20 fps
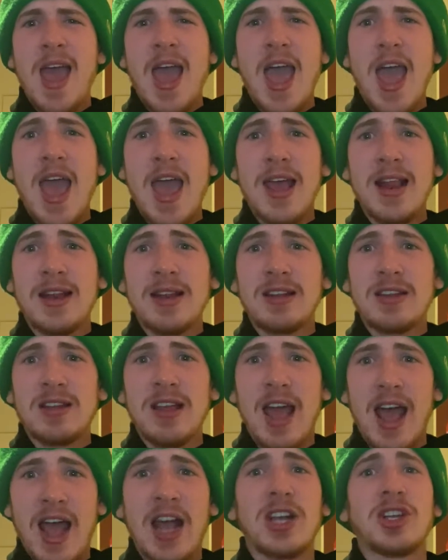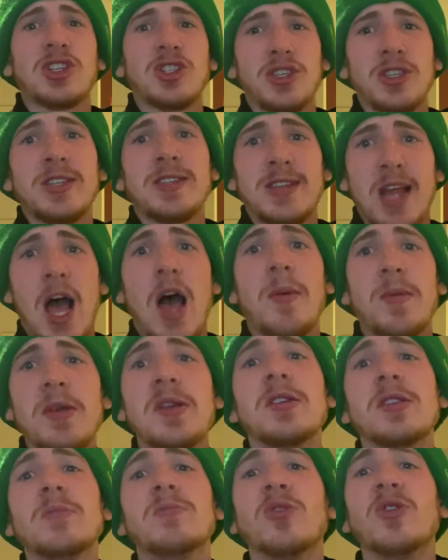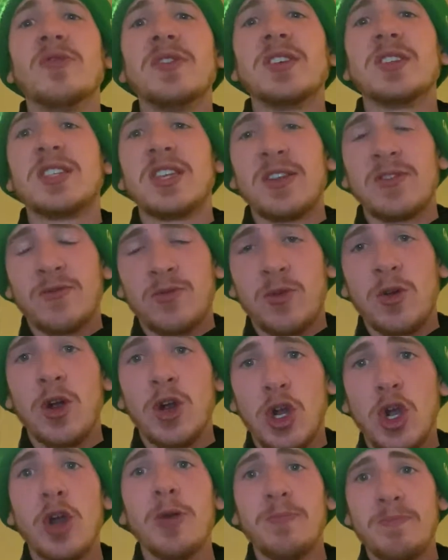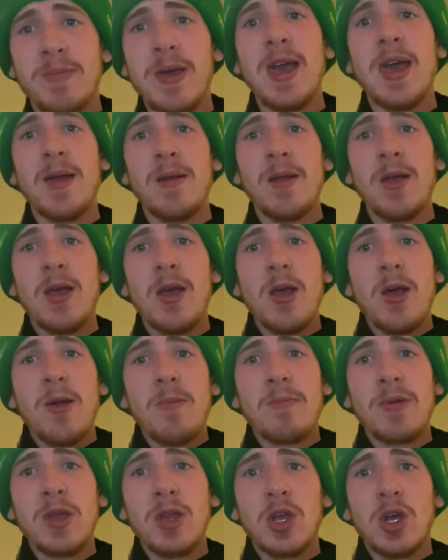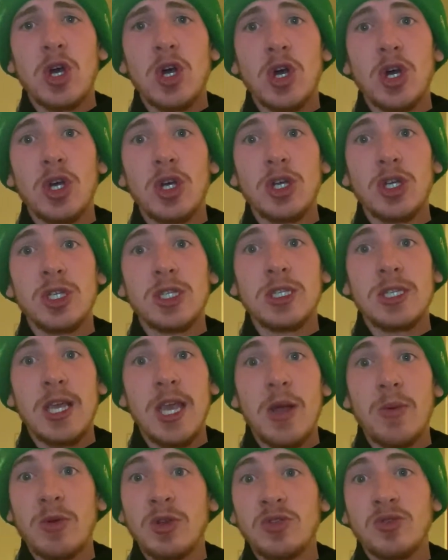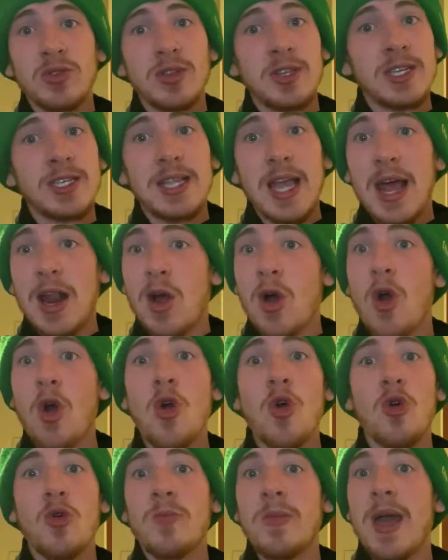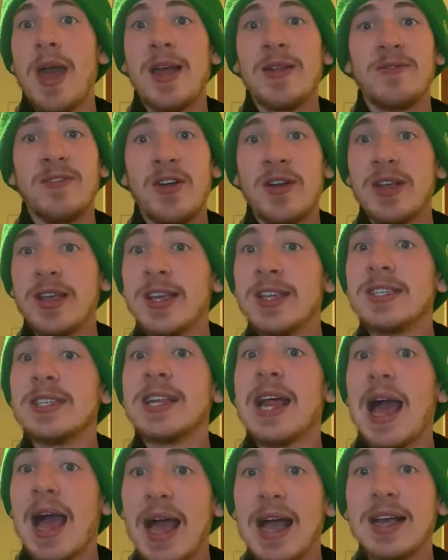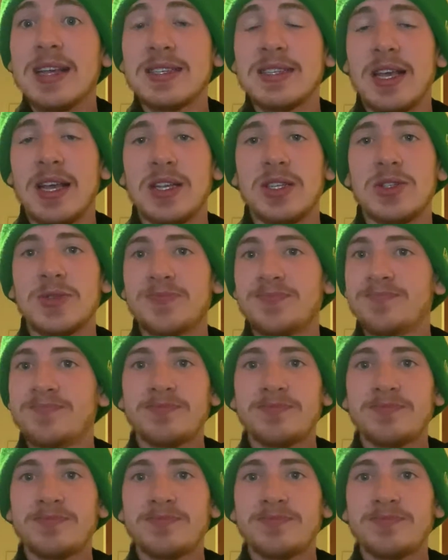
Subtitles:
and actually dominated the movie scene for a good bit because it was released at home and very easy to access.